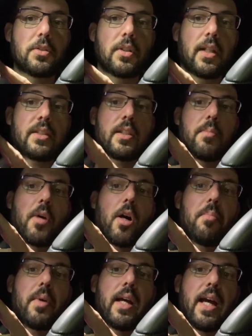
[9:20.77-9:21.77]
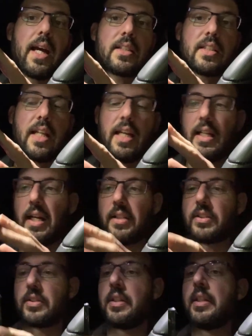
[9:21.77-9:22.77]
So that's the Mamba
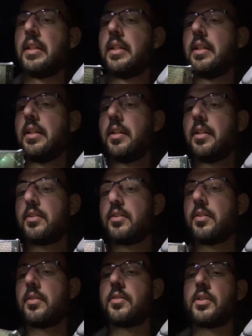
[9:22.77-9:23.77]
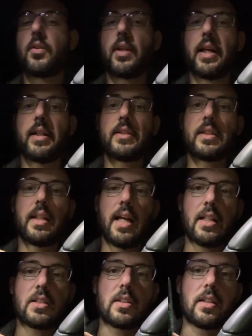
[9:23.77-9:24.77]
X8S. So that is an
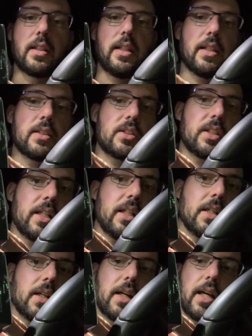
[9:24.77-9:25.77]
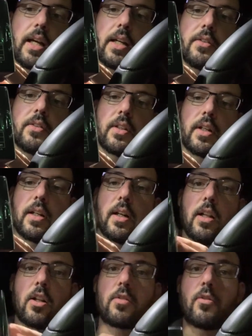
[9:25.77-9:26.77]
excellent ESC, and
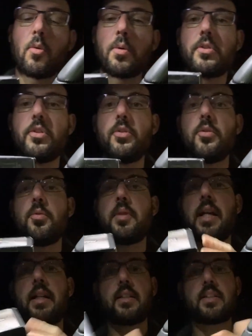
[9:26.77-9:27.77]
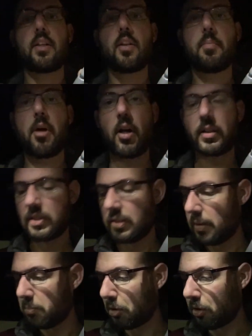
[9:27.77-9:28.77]
I look forward to getting this out of the box
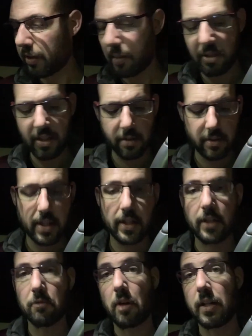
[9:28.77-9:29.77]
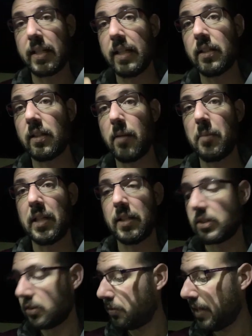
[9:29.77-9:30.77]
and then programming it and getting it running in the
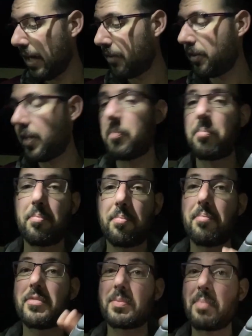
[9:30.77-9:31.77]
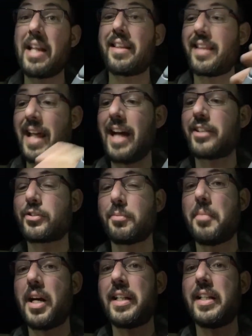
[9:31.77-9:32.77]
Limitless. So now that I've spent the extra
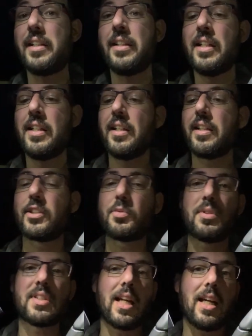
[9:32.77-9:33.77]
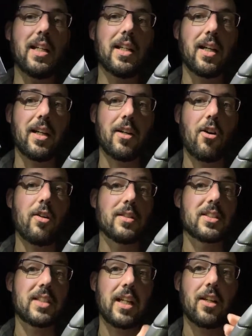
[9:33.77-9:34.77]
money, this was a on
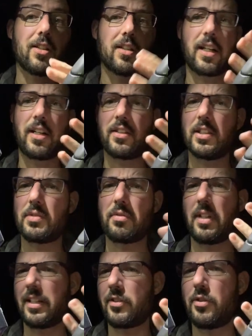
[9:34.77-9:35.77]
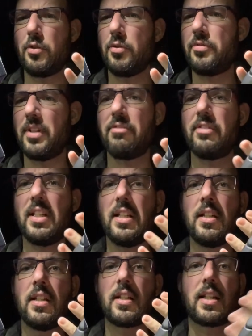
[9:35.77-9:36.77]
sale. I got this for like
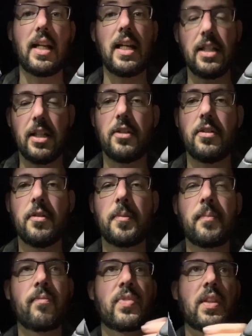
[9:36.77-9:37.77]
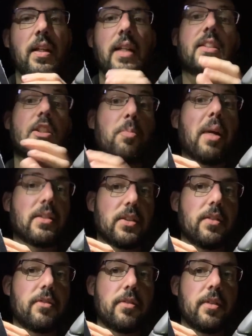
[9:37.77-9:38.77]
$250 Canadian. It's
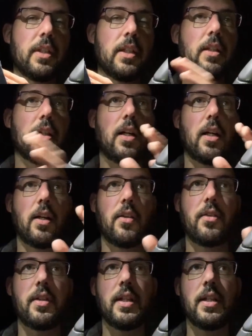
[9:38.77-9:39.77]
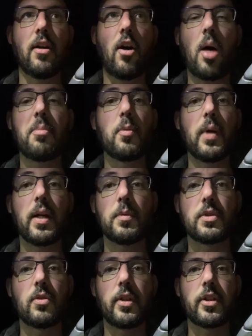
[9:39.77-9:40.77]
expensive. The Hobbywing
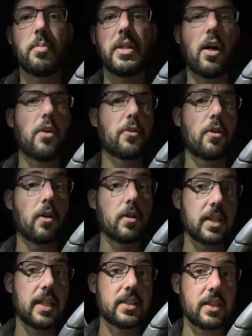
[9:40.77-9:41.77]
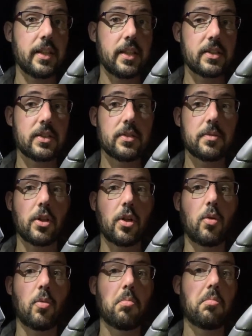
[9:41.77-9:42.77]
was going to be $100 less than this.
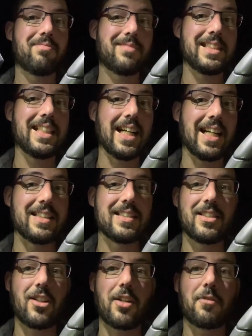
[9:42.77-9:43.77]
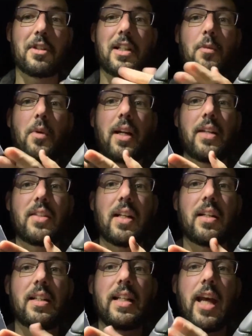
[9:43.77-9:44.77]
So yeah, not really what I
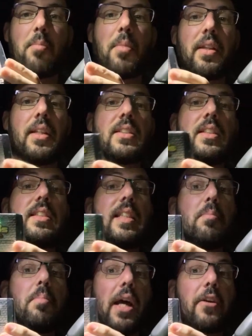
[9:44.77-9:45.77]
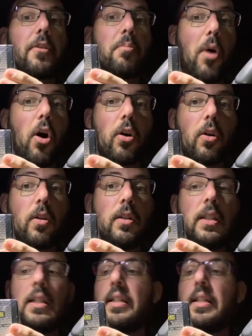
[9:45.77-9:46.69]
intended to get, but this is the better model.